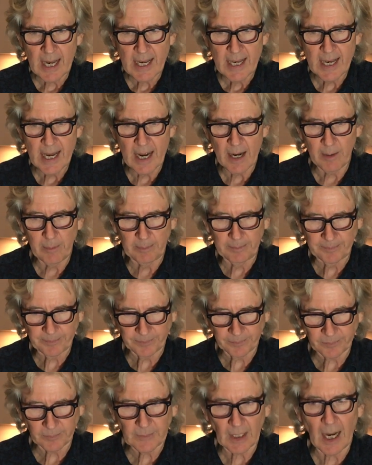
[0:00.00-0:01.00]
Now,
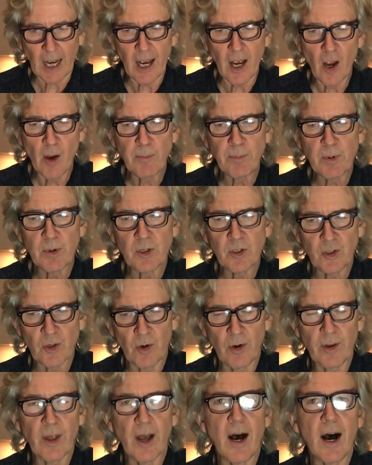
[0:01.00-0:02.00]
I hope you
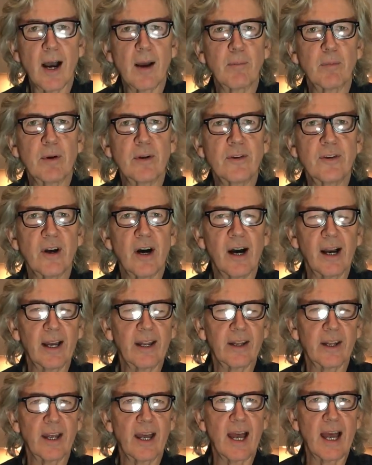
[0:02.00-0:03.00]
enjoy the hybrid
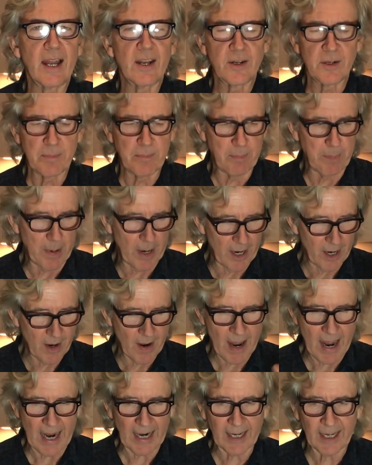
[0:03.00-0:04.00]
diet and
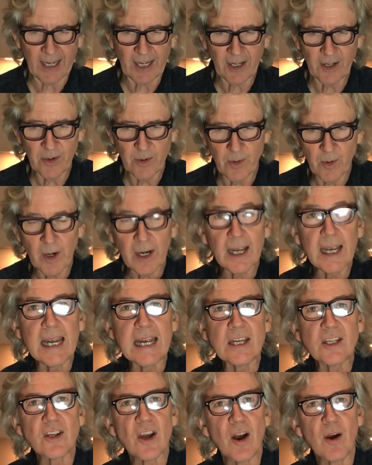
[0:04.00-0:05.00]
biohacking your
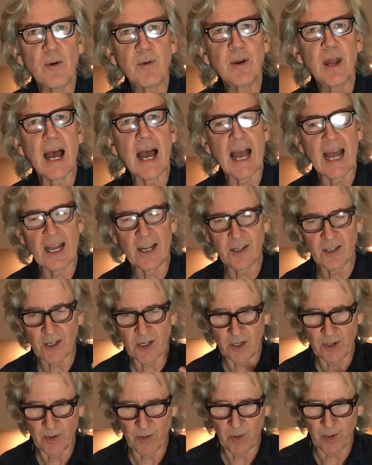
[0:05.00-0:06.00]
ketone and
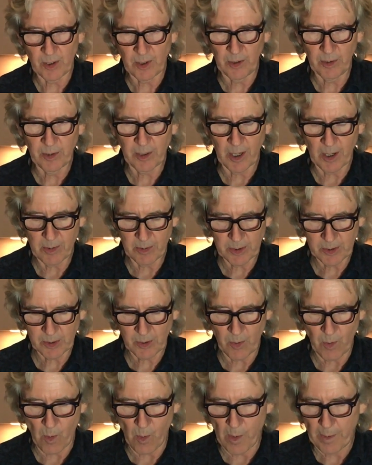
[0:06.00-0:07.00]
your glucose
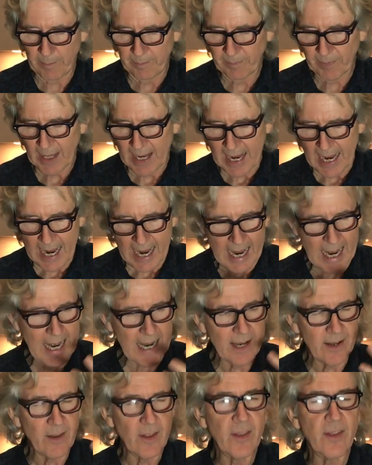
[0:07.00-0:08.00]
score,
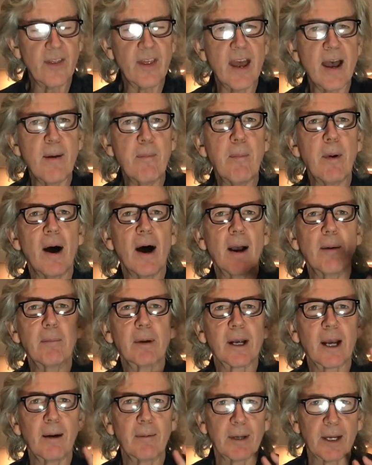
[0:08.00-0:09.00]
and thereby
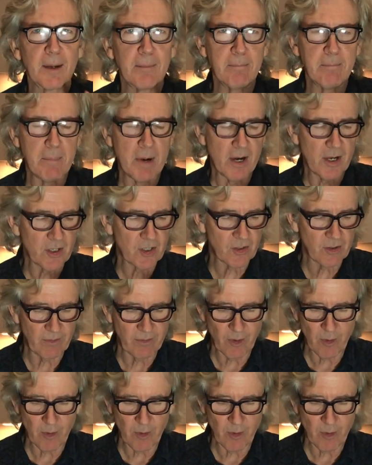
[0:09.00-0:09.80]
becoming a master of